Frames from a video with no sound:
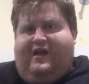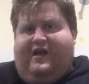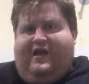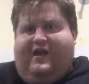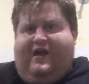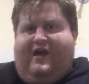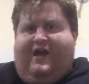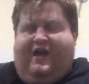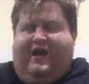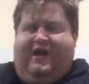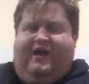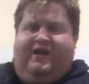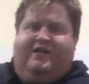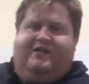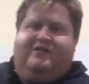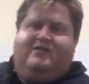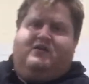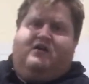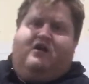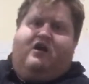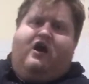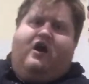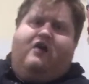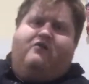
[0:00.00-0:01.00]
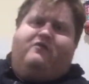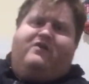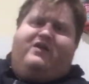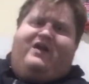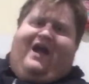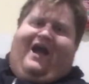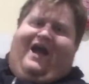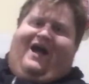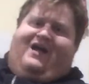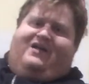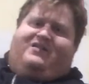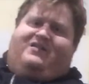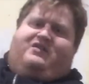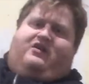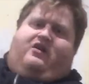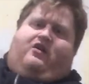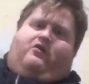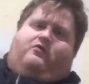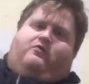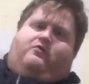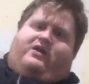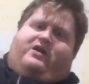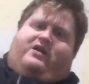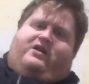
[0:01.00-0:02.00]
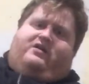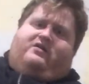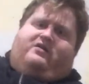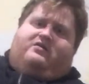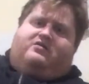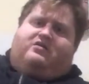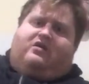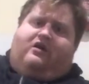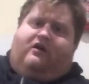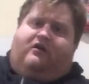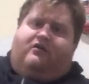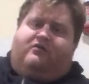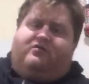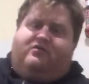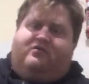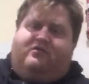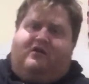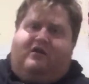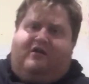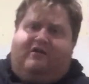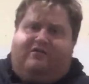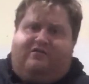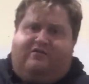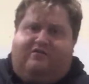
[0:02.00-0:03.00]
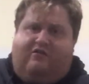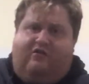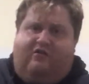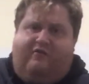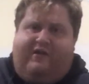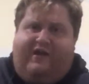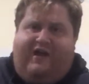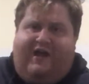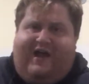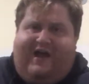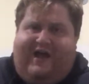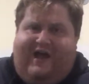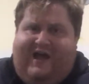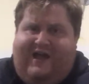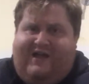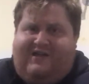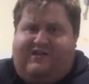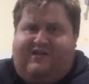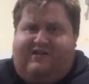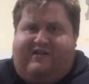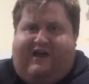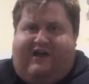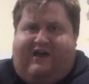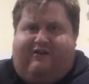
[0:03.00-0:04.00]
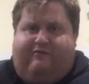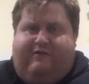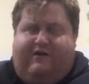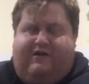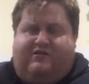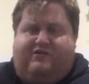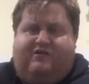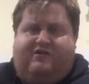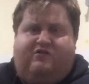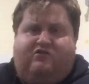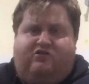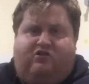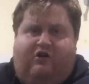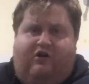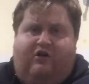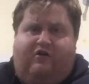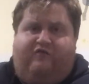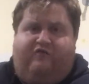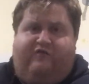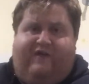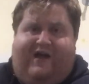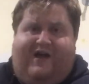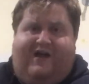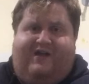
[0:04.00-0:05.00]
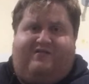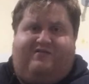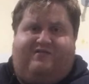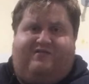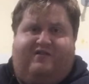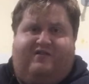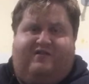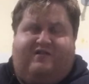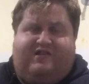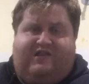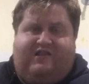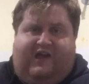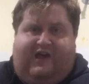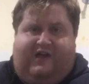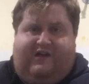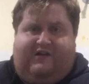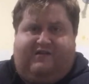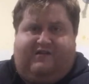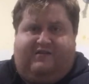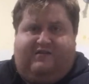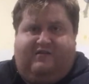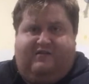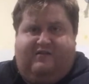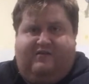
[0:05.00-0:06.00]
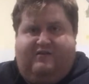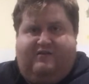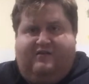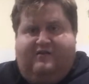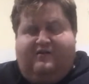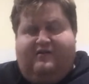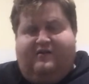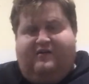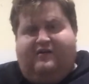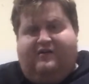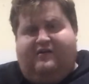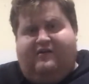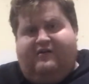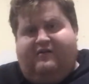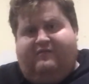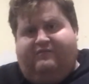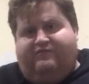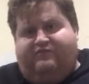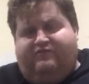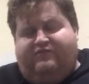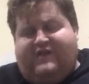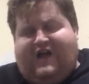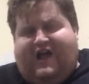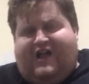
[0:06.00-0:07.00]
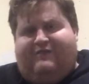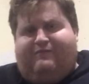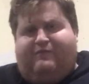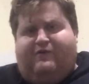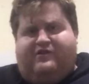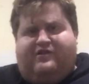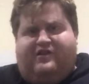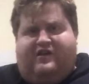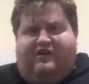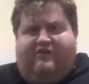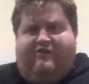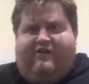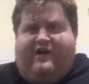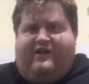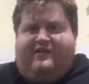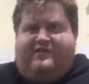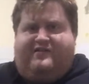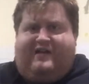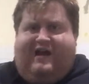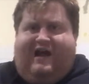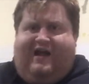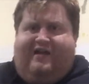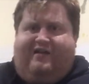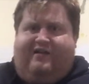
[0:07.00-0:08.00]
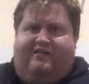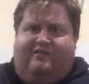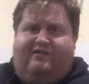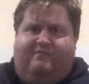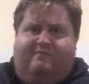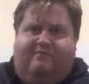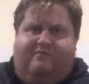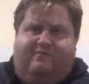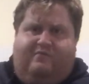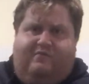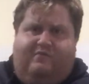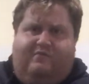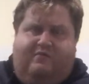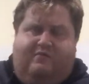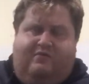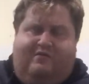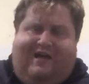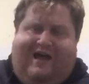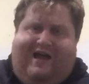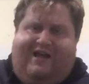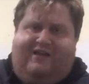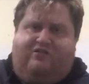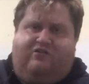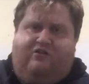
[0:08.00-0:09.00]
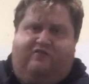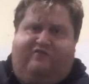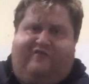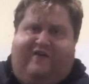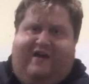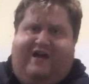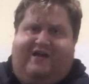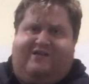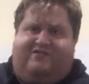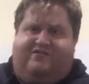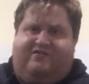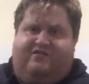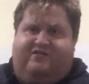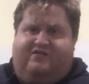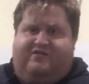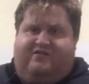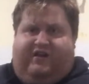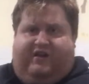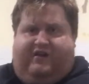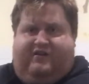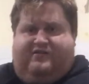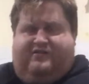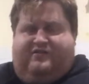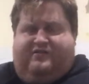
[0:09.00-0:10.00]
And I already answered that question. 2006 That was the year I started, late 2006.